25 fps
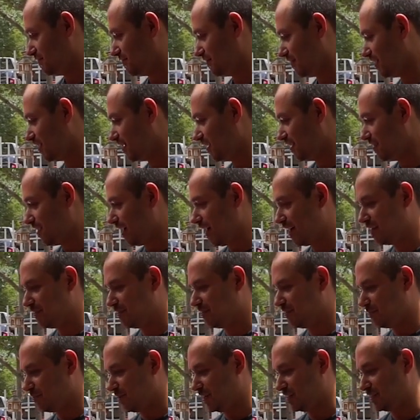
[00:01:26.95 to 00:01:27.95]
you know, I don't
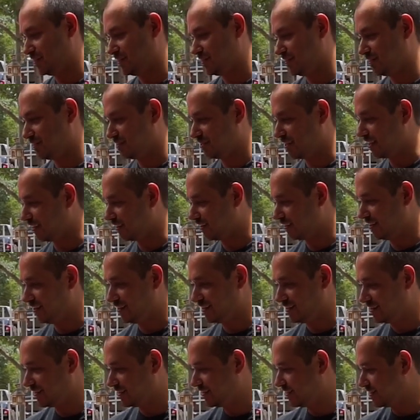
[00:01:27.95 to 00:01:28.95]
know I
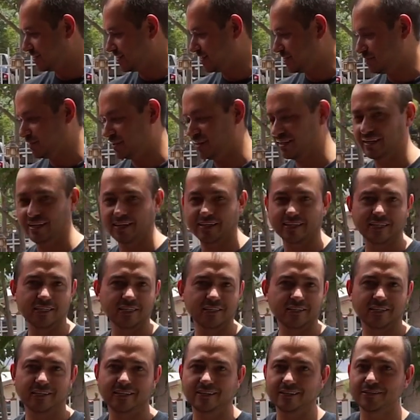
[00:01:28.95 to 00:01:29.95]
think something
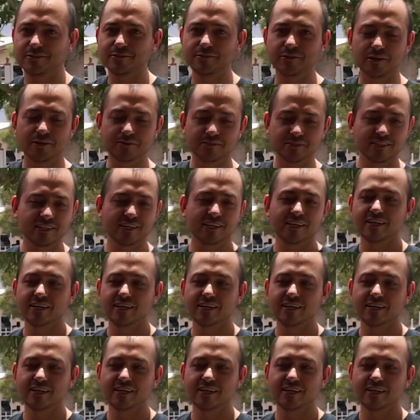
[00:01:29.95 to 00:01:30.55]
ignition, who knows.